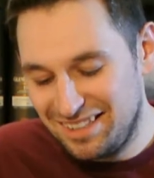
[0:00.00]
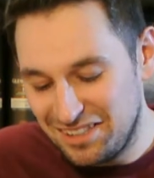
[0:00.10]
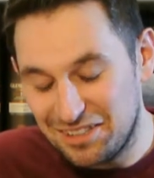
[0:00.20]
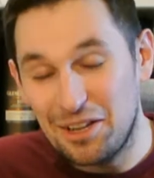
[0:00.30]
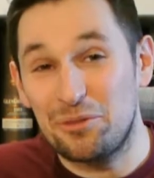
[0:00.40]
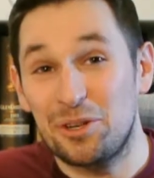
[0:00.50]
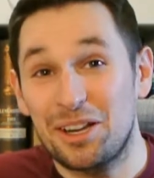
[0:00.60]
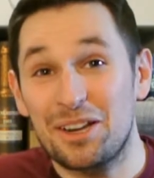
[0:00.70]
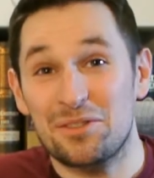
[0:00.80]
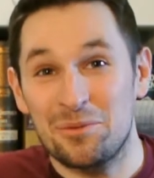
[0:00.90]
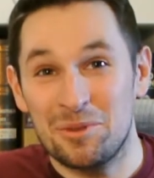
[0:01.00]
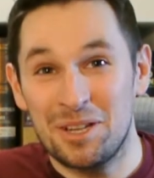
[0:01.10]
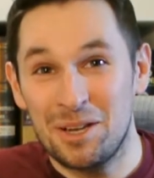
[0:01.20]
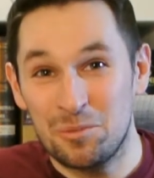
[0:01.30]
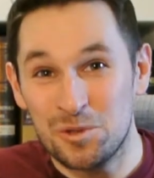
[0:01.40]
You'd never have guessed from the
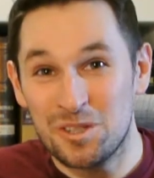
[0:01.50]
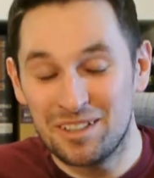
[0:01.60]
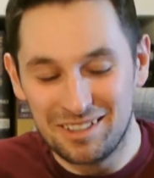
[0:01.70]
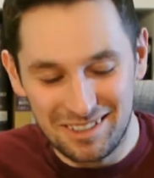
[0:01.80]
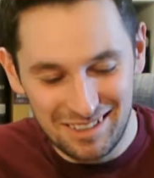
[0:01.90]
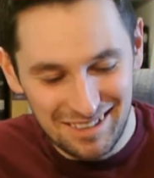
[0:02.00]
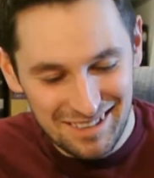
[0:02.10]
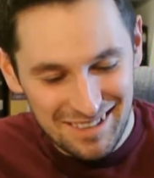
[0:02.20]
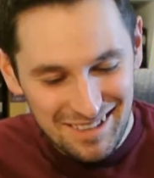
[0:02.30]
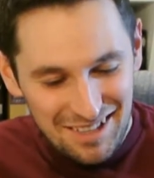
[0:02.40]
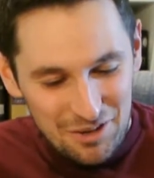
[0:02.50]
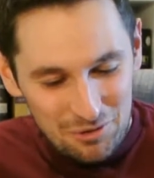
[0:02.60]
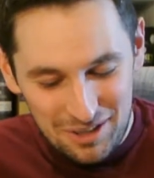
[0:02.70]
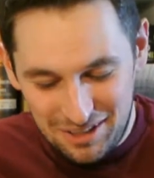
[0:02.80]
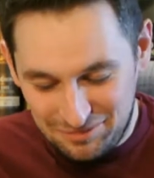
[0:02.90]
name, would you?
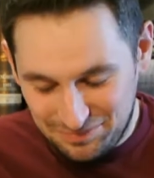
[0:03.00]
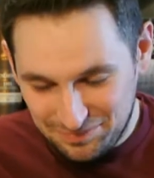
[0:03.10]
Right.